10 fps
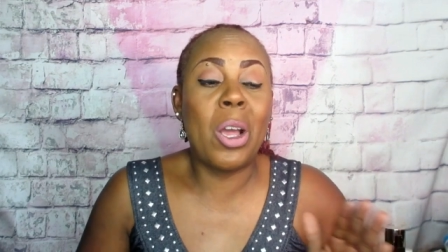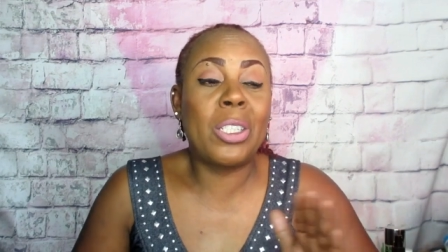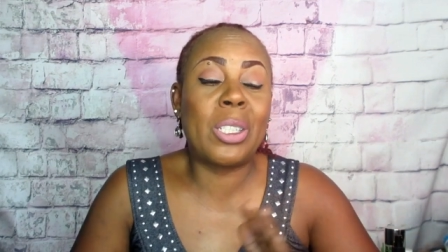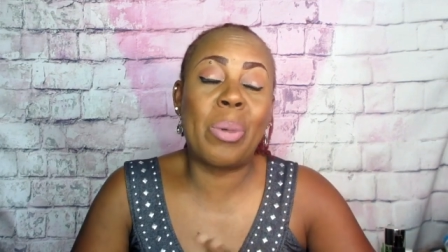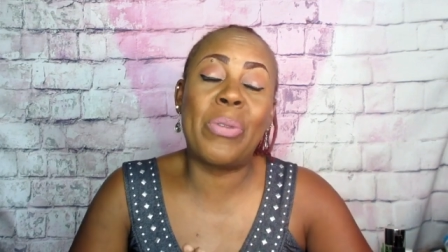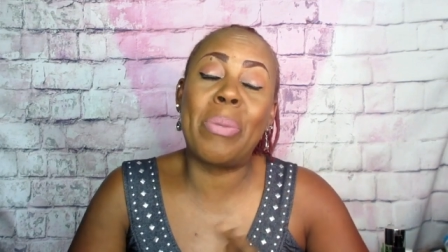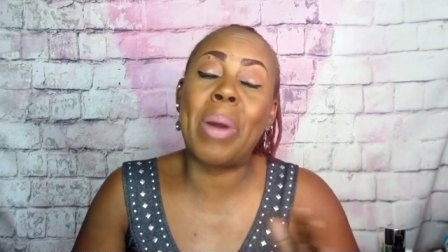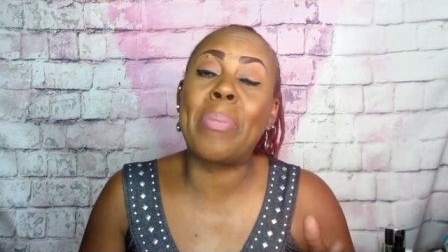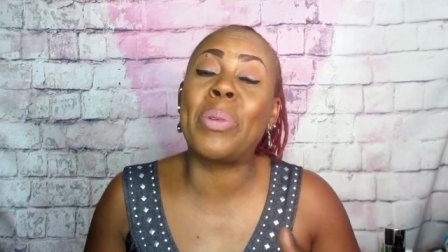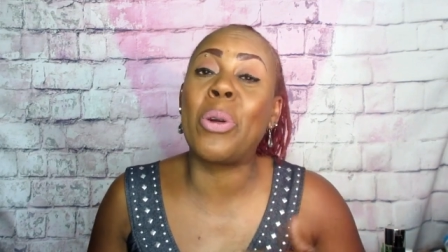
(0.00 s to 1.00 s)
Some of it
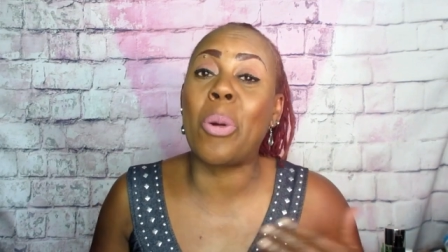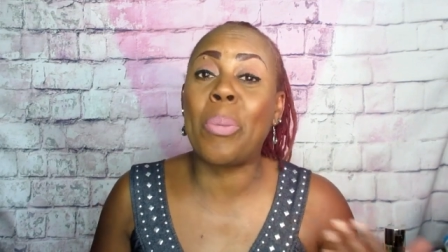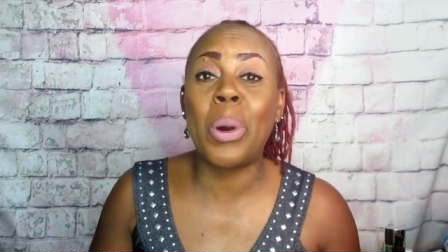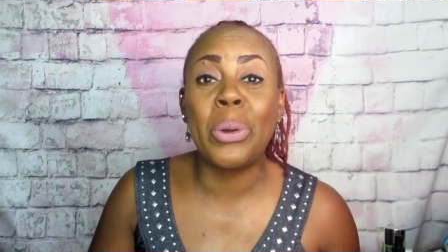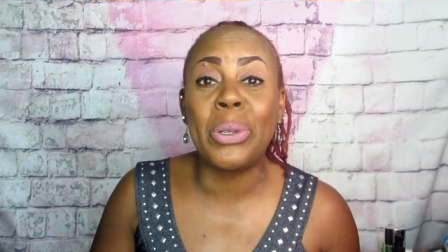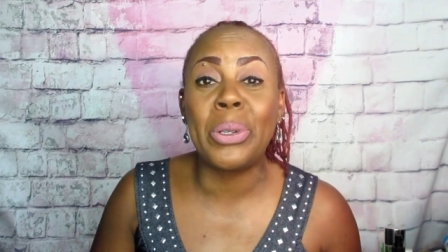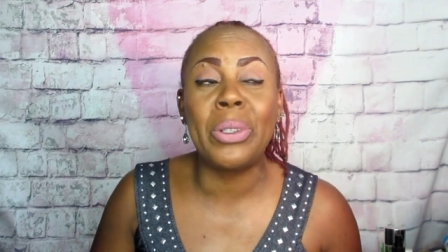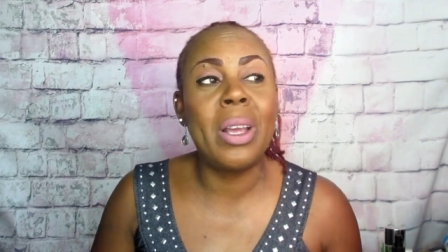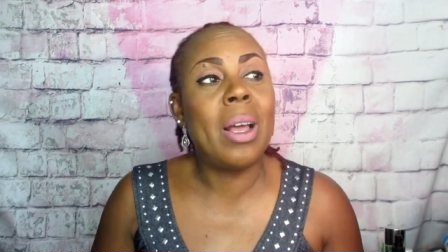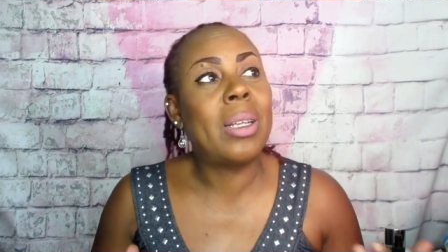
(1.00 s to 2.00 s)
might be
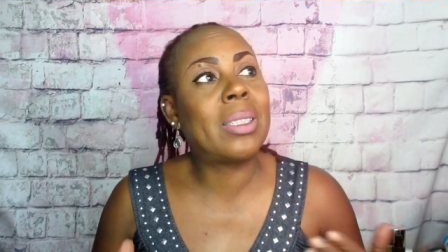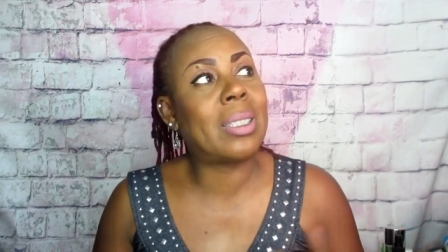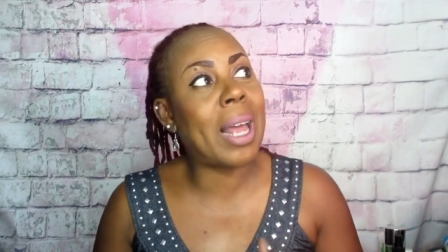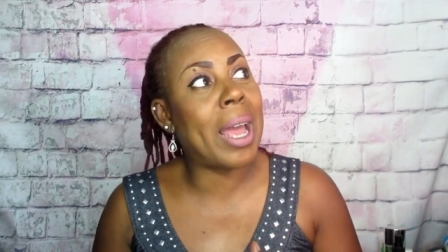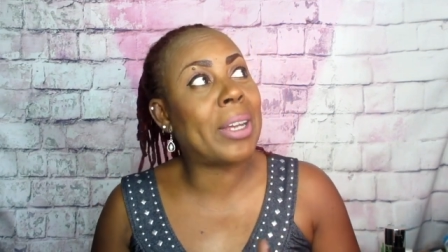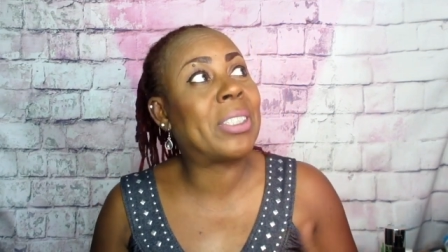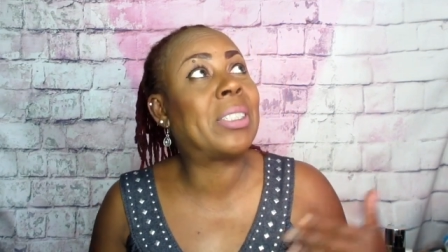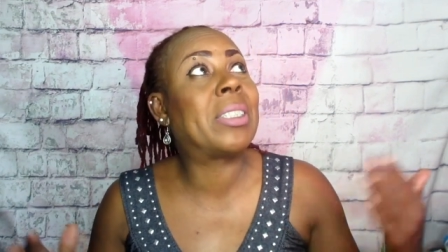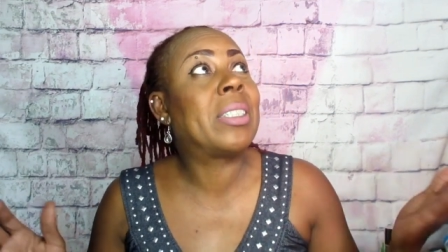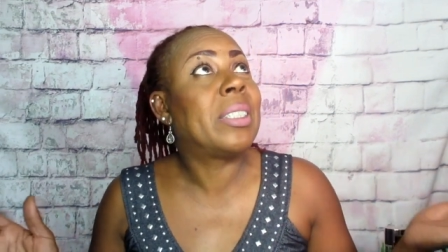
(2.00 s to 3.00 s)
hormonal
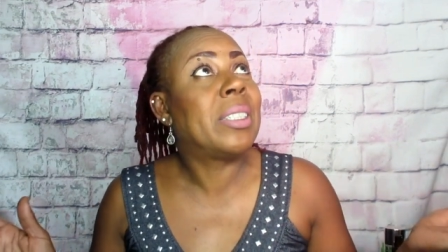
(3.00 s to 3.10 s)
slash